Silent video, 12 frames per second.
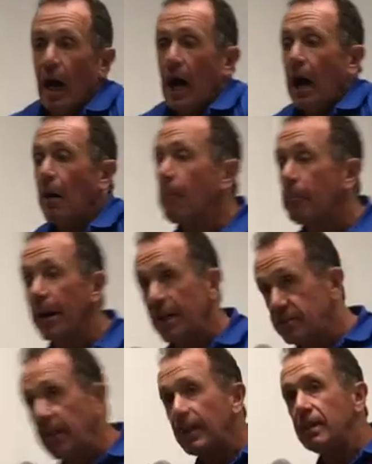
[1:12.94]
But
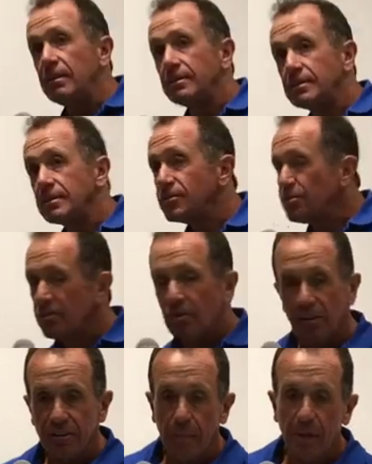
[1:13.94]
I did. So
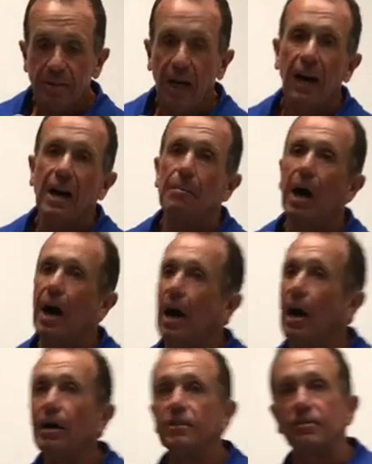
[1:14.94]
I'm
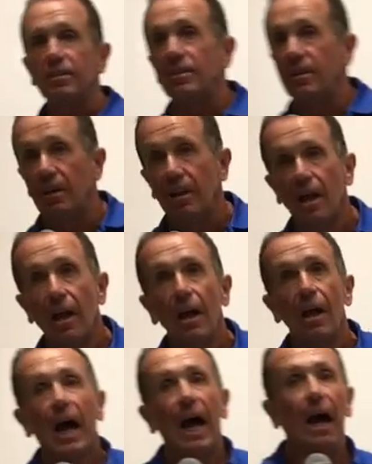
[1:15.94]
hard to kill.
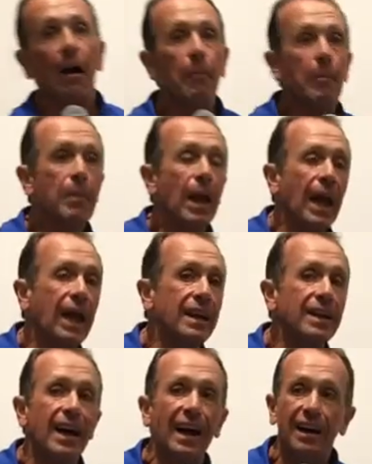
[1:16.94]

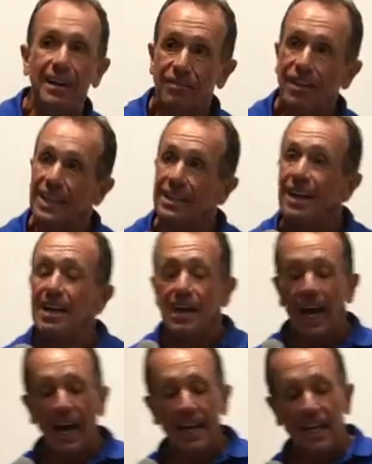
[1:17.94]
Right?
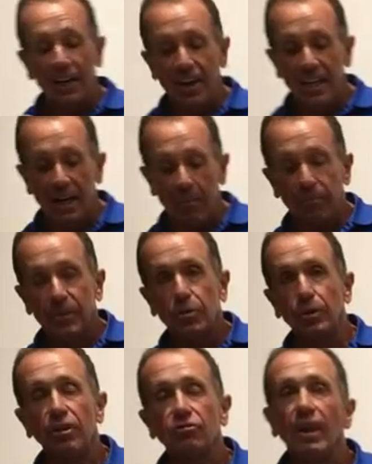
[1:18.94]
And here I am
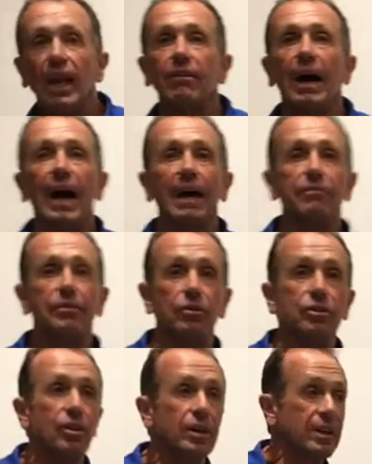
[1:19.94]
2 years later, I
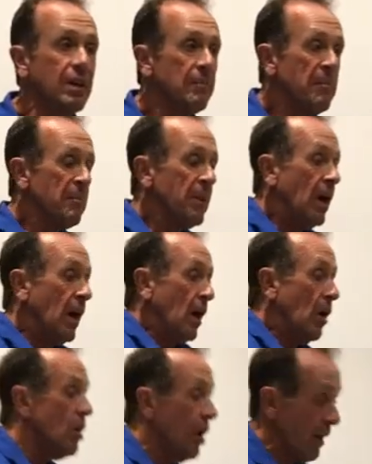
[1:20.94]
feel good.
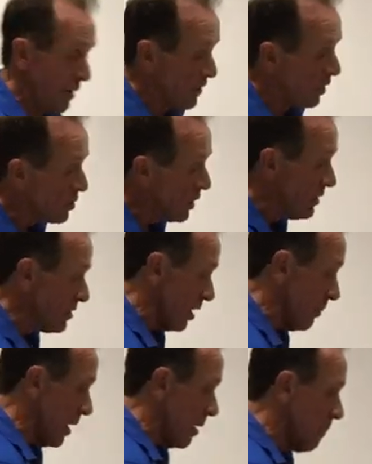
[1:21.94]
I felt good
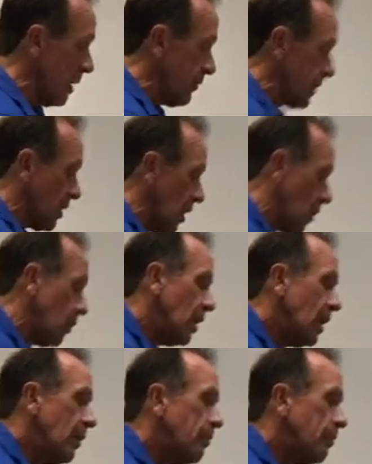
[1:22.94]
until about a month ago.